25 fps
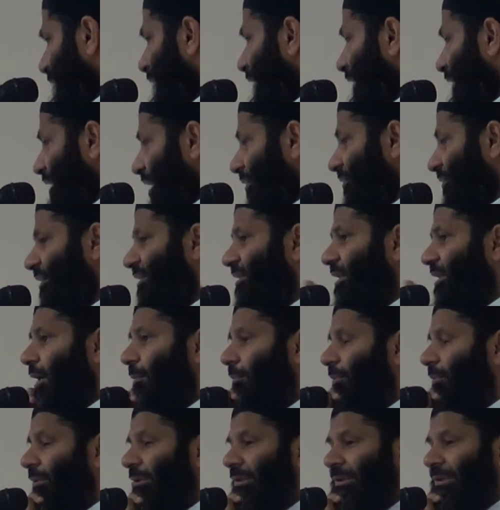Another
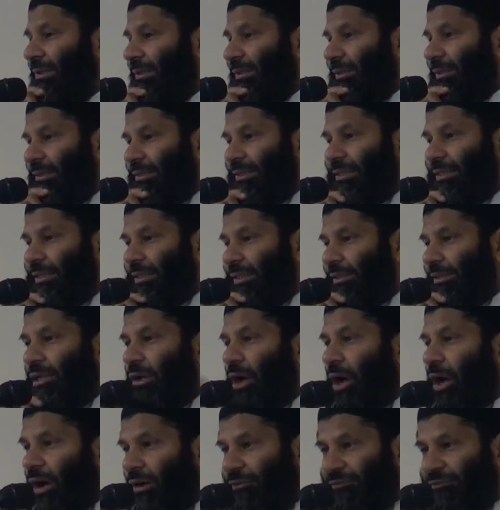example
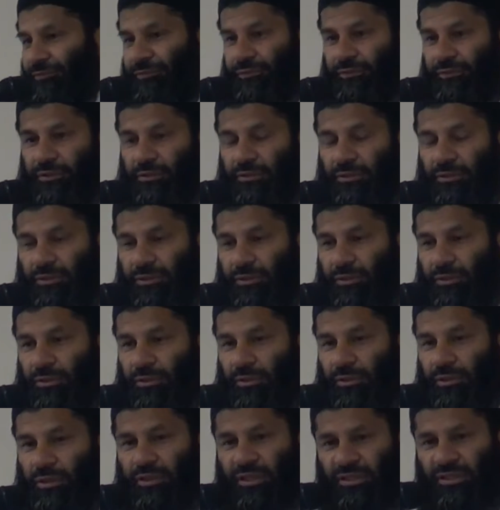of,
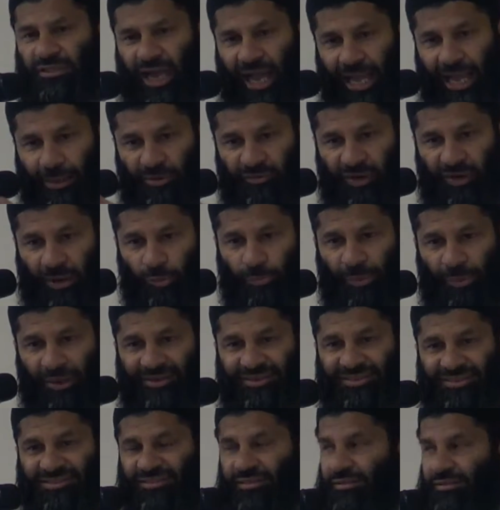in the time of Abu
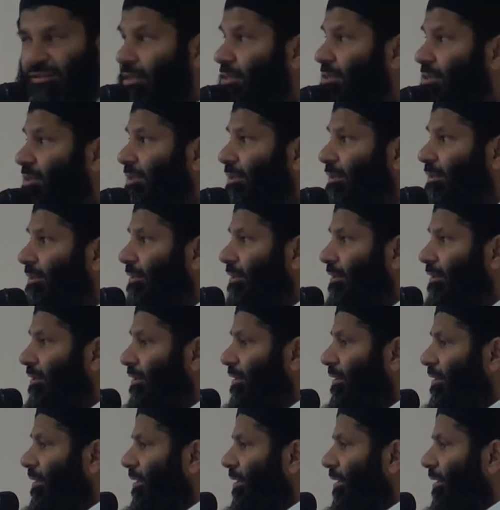Bakr as-Siddiq,
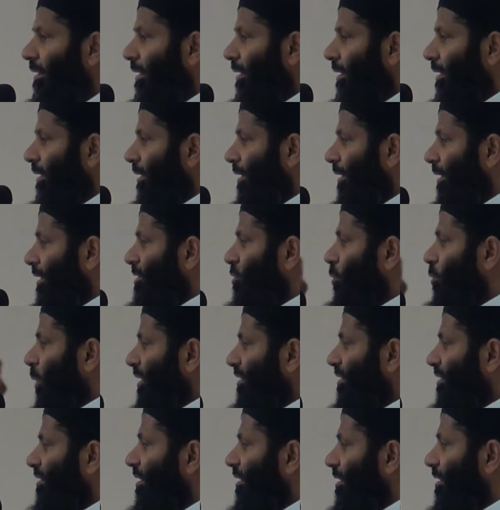is
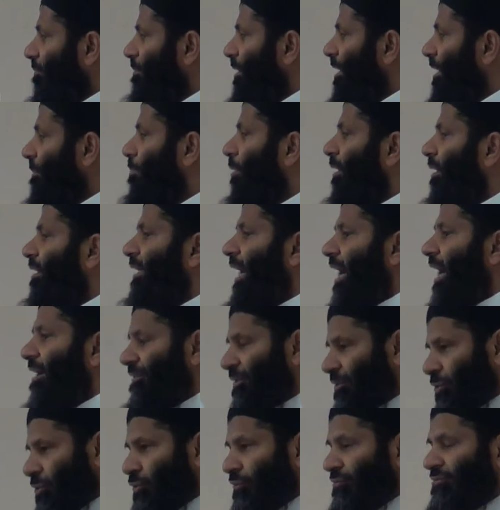when the people
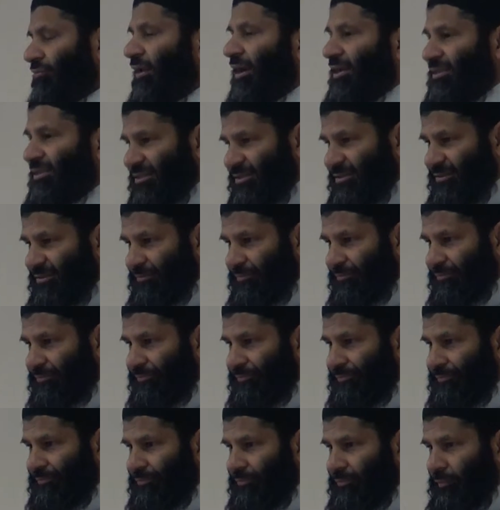gathered to fight.
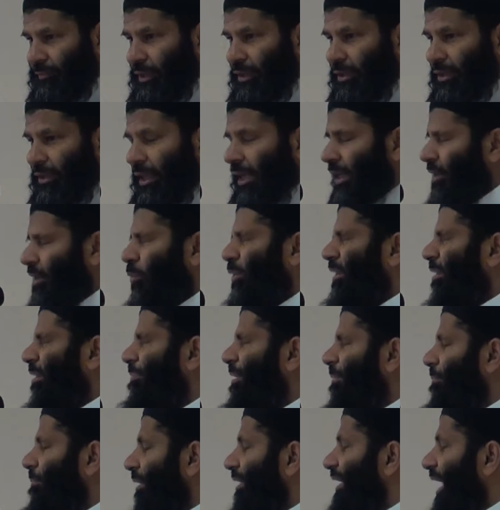When the
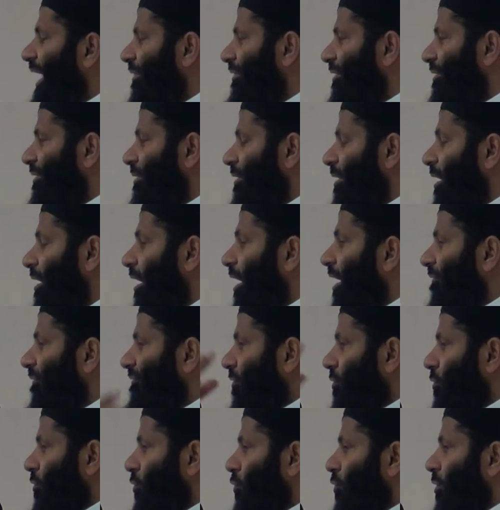people gathered,
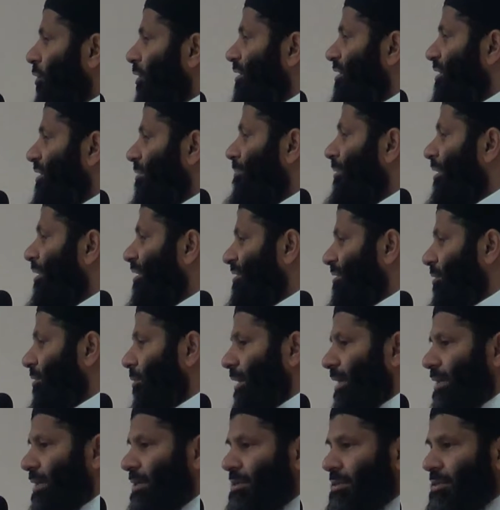after the Rasulullah passed
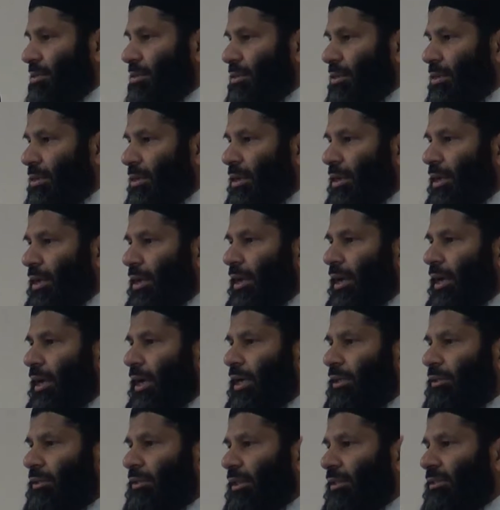away,
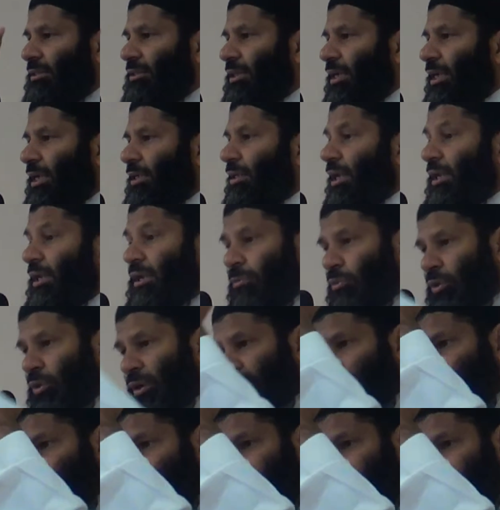and they said, and Abu